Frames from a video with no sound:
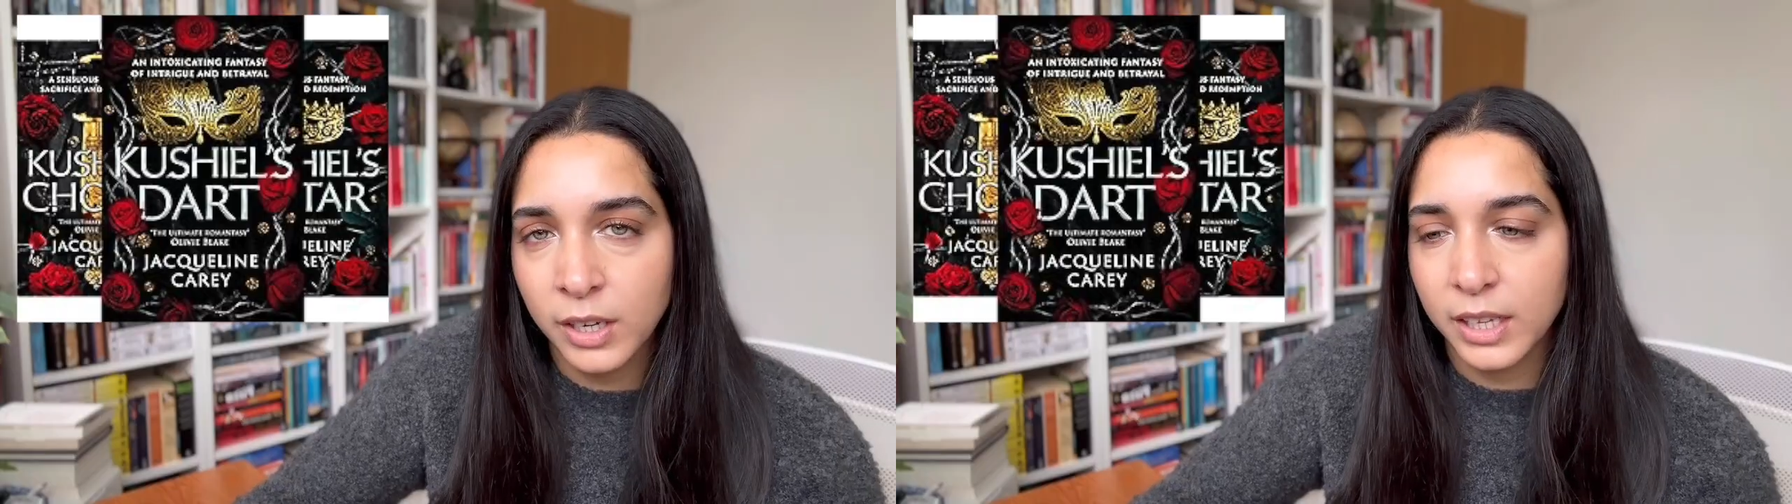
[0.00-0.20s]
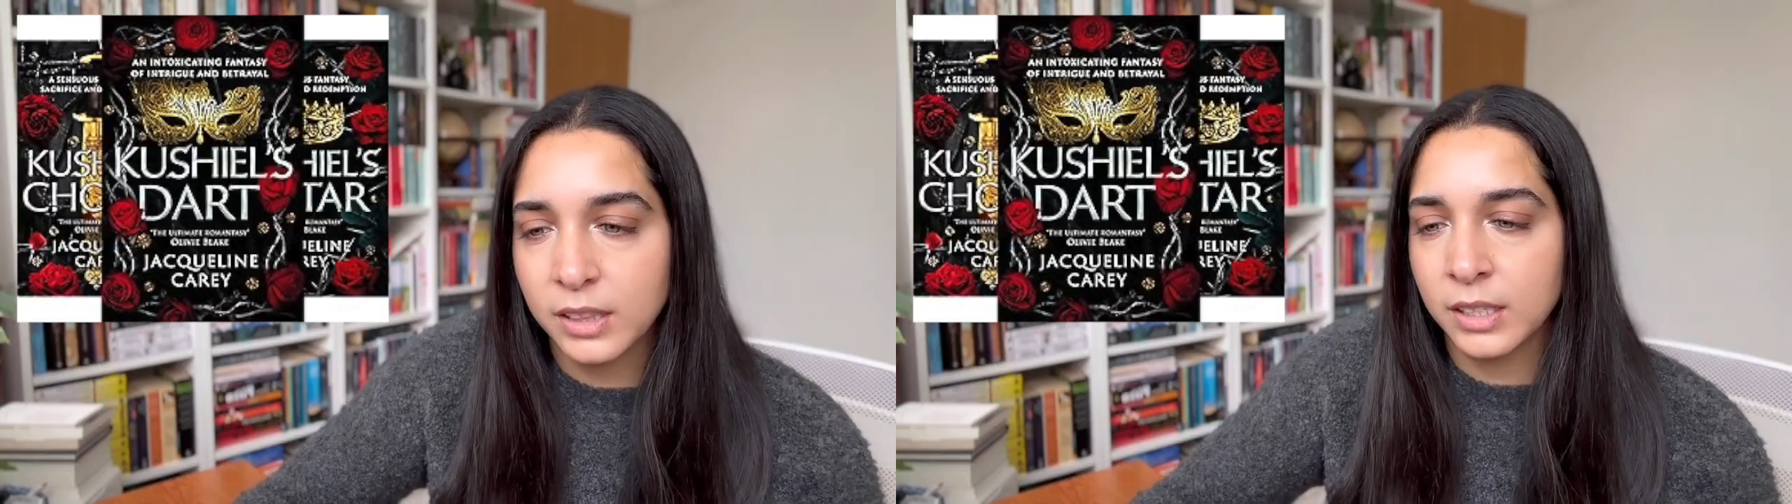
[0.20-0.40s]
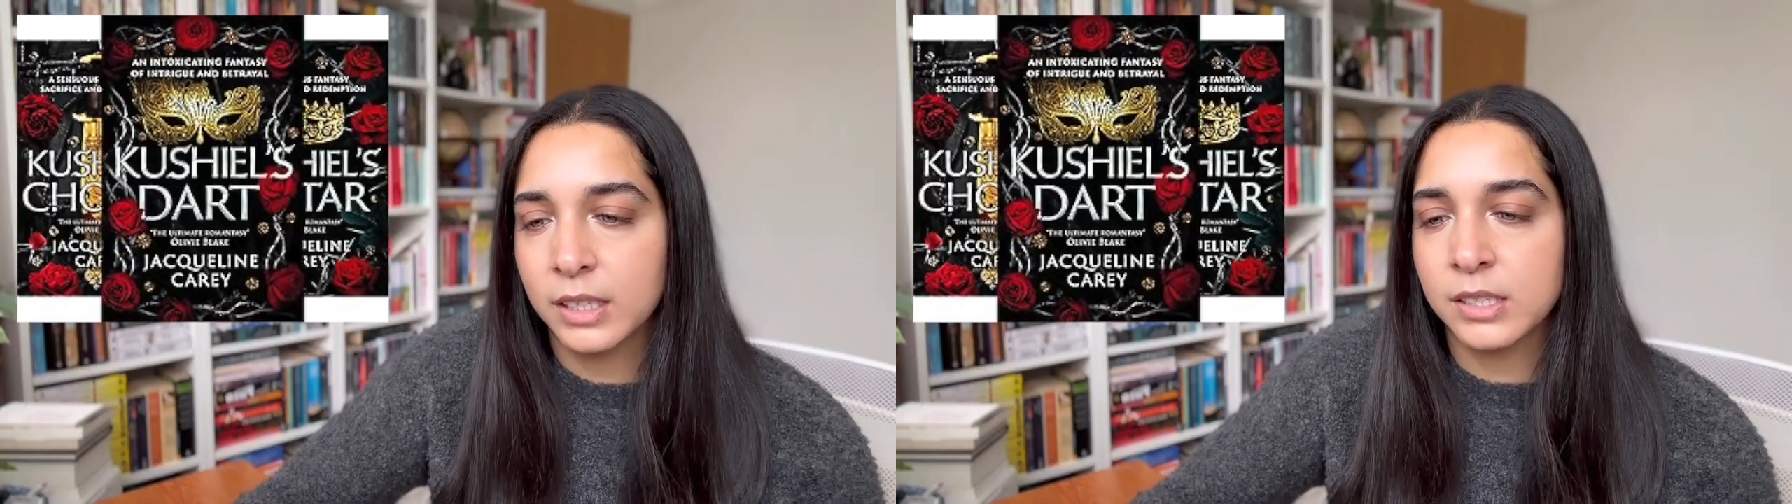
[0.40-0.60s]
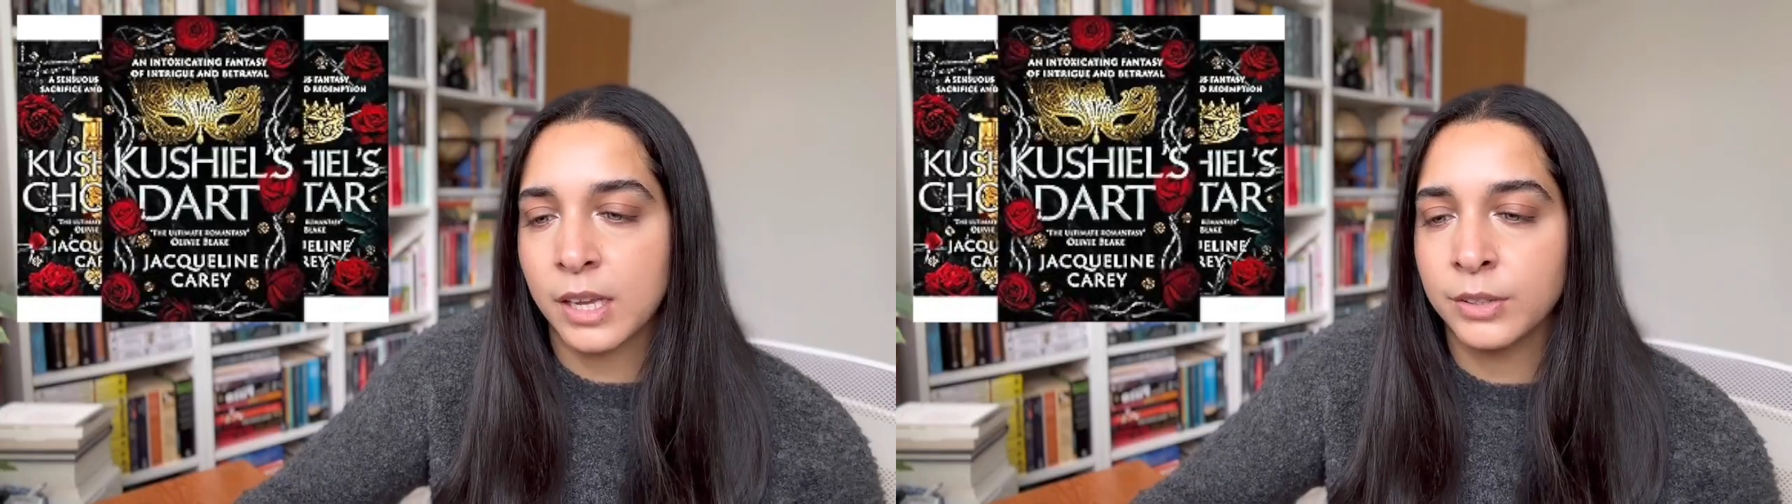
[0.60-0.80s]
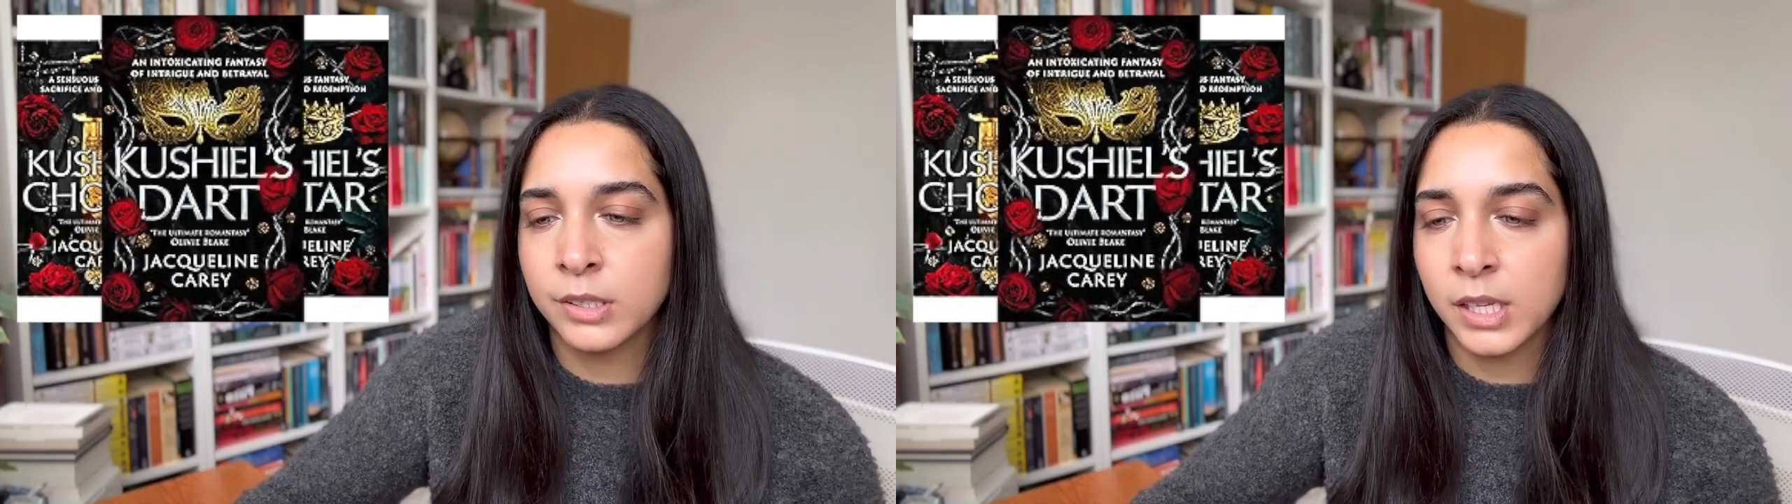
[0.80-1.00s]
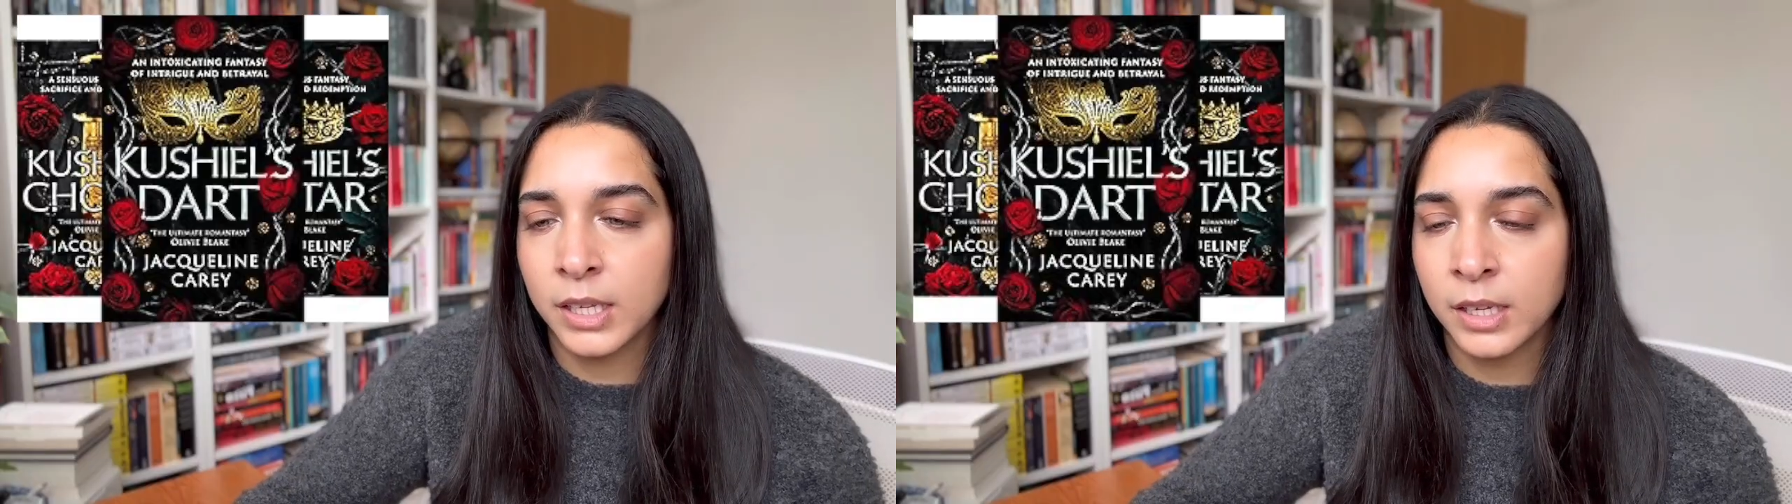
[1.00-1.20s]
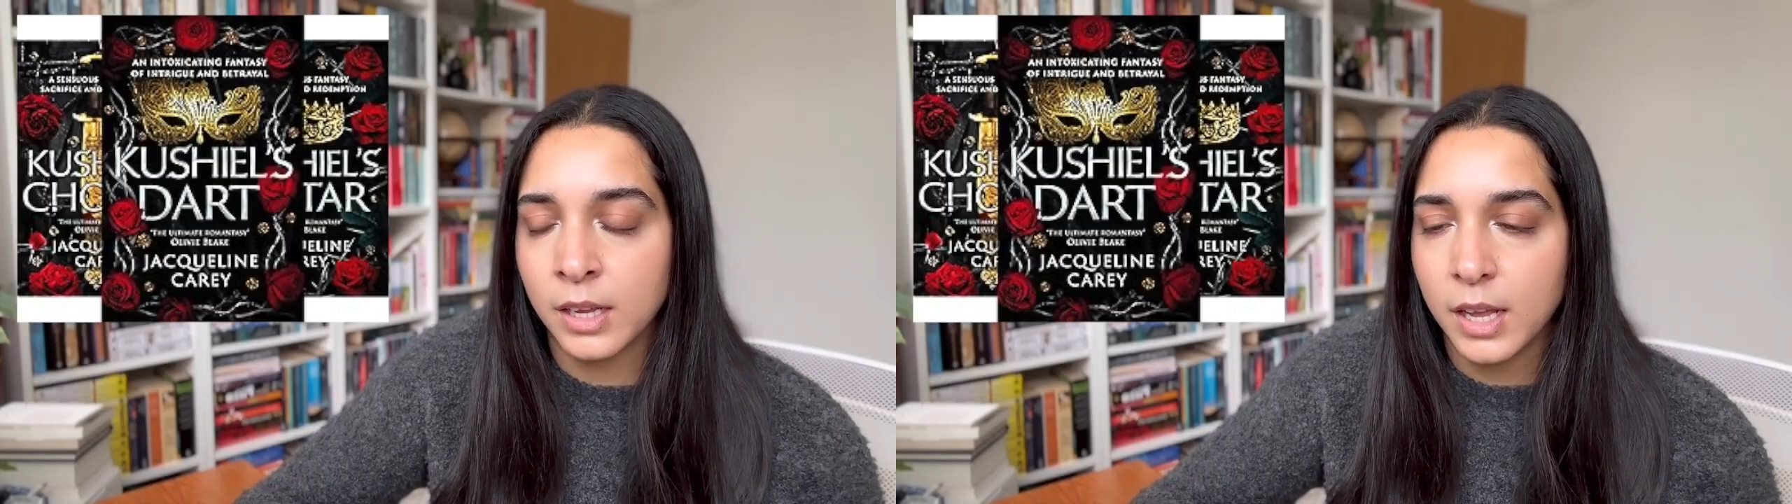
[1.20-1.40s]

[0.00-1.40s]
I think is how you say it.